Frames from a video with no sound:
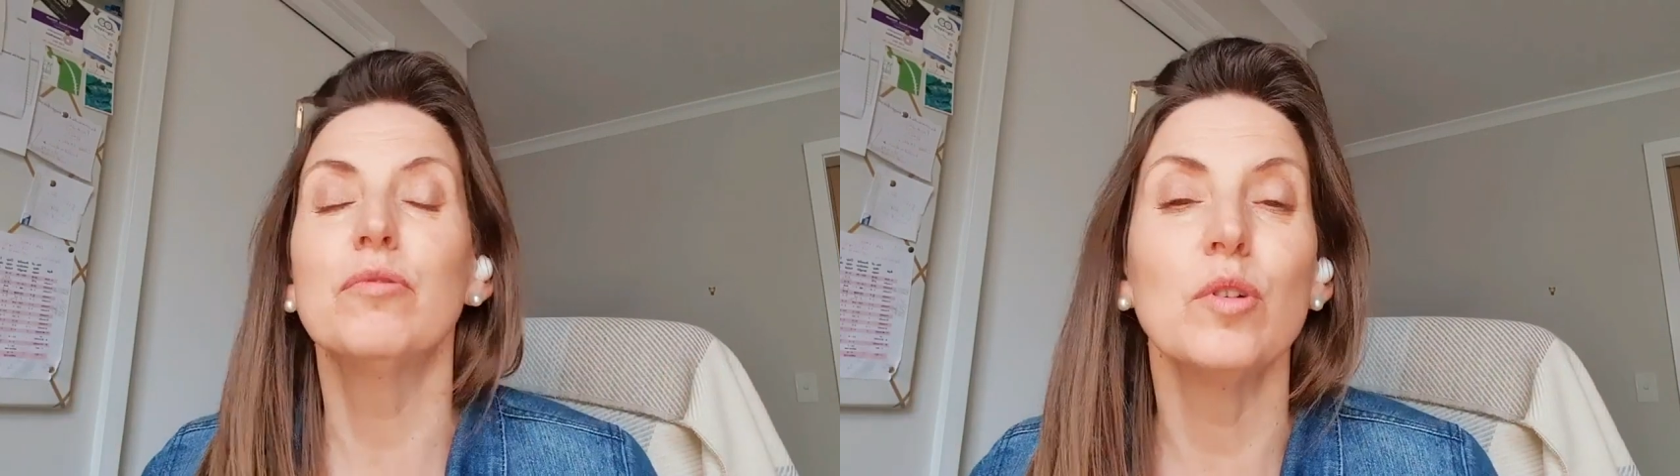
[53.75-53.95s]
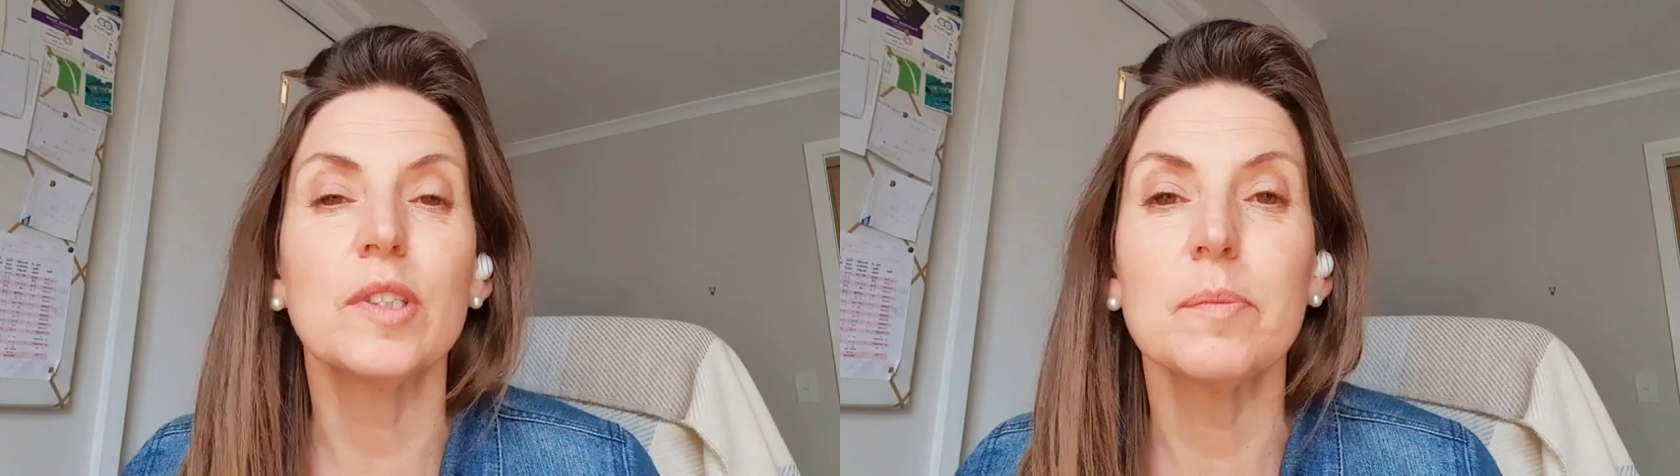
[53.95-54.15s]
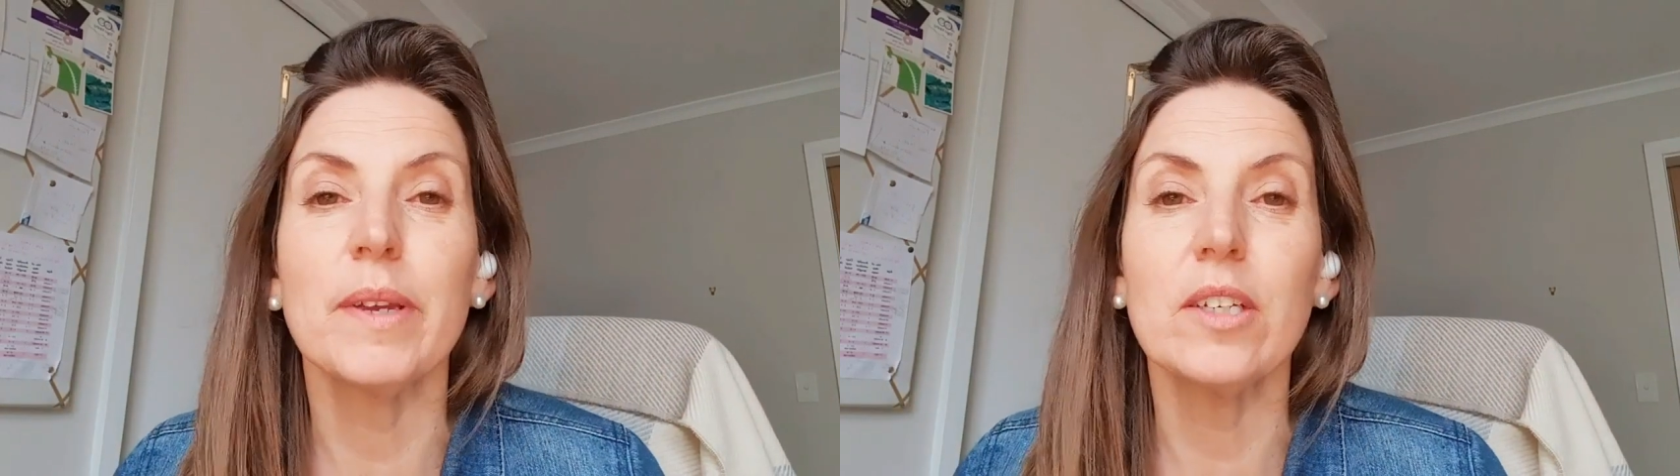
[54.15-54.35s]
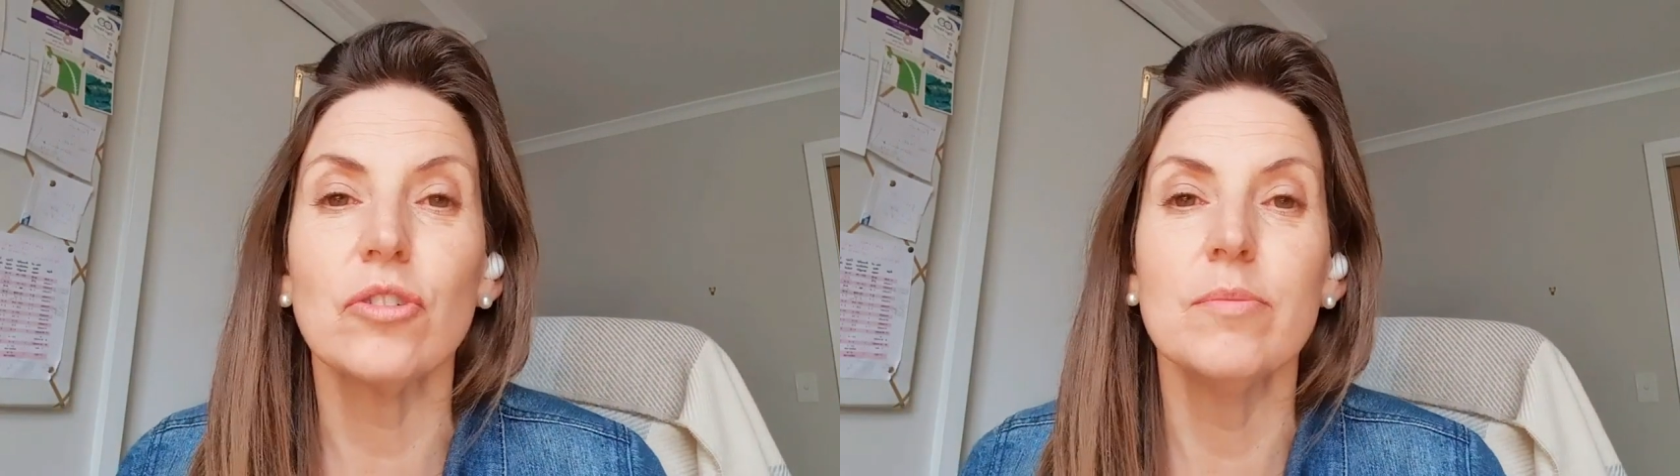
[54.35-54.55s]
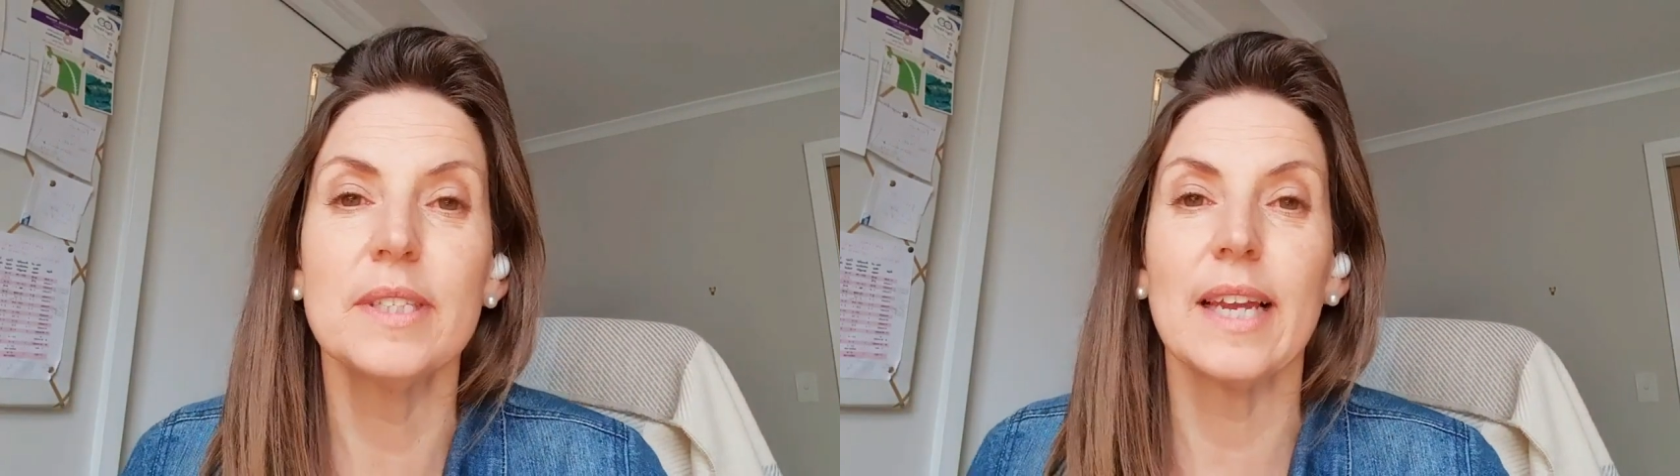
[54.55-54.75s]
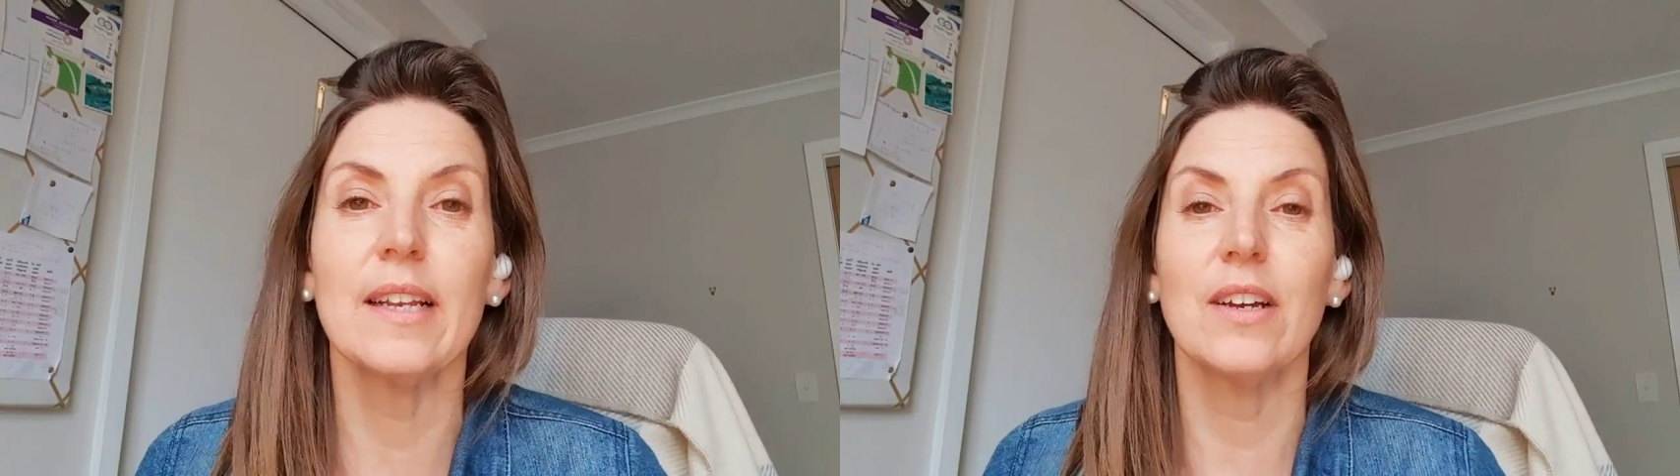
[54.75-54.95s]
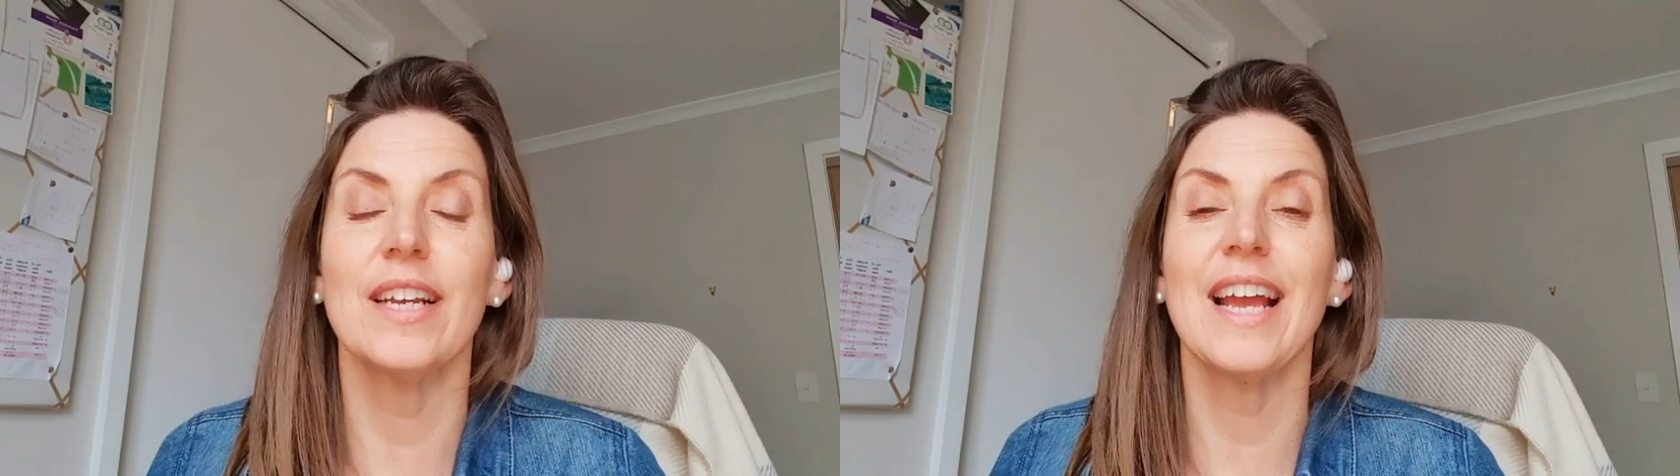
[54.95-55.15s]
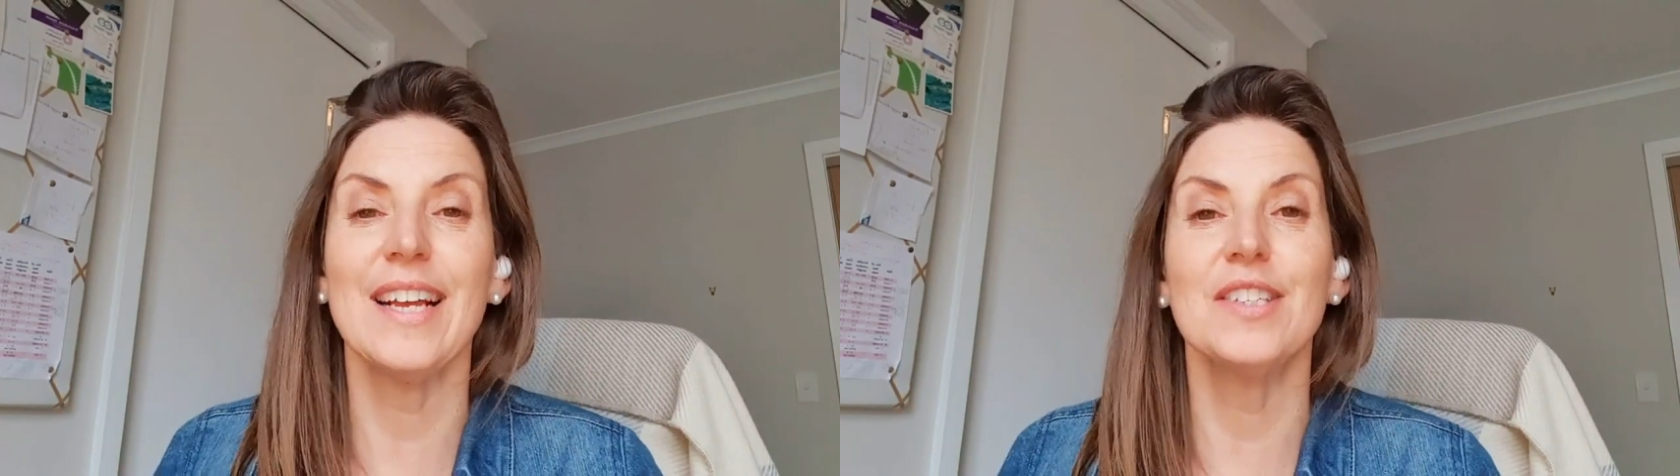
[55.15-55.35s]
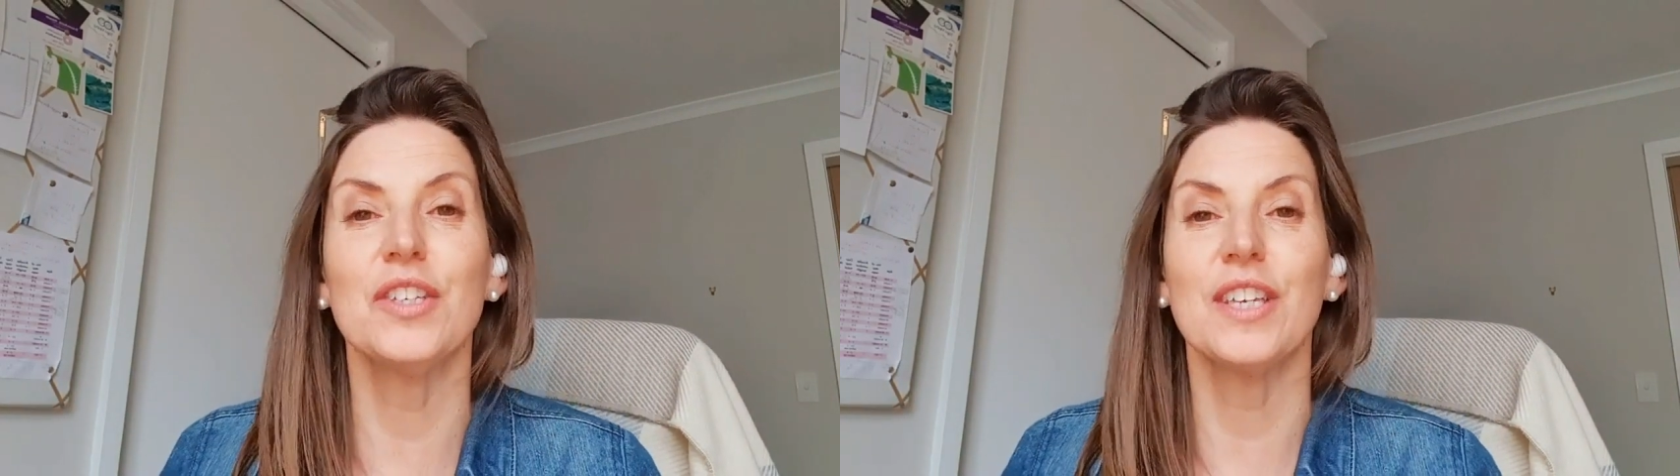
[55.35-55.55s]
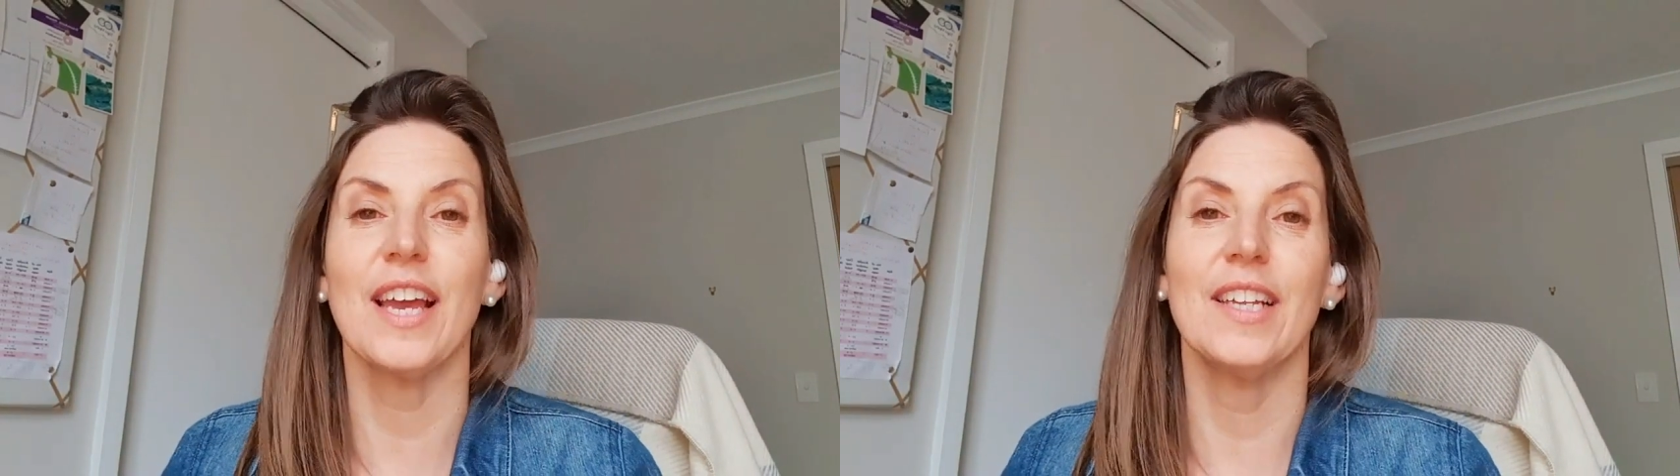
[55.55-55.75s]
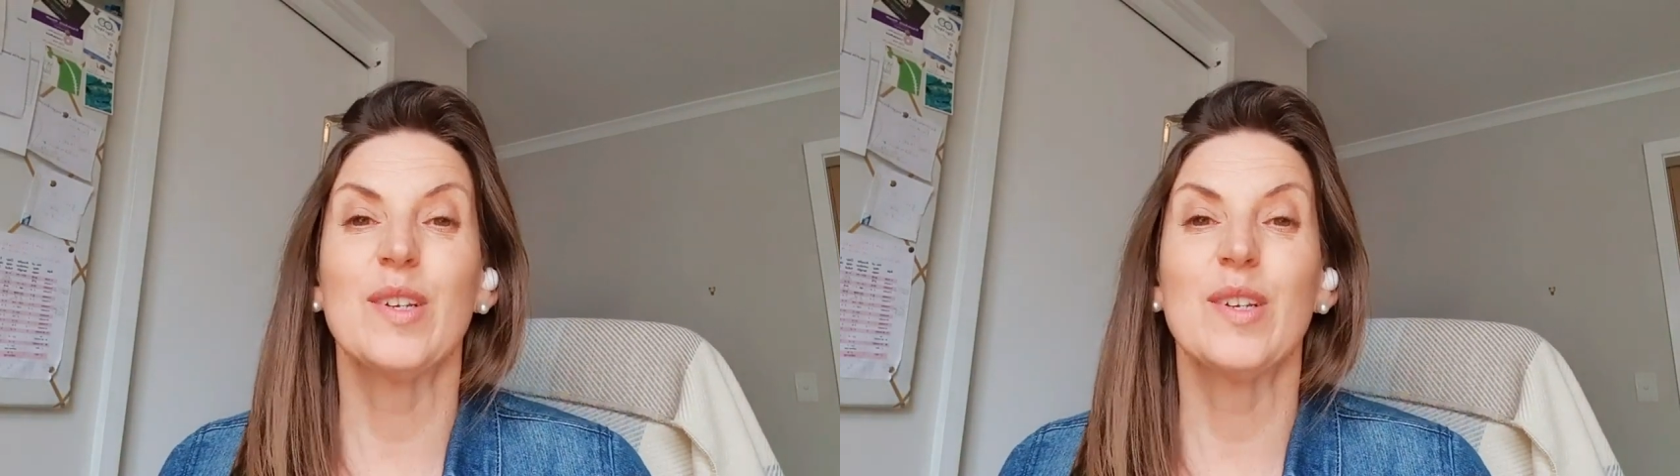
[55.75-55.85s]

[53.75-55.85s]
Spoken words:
broad spectrum daylight as you can,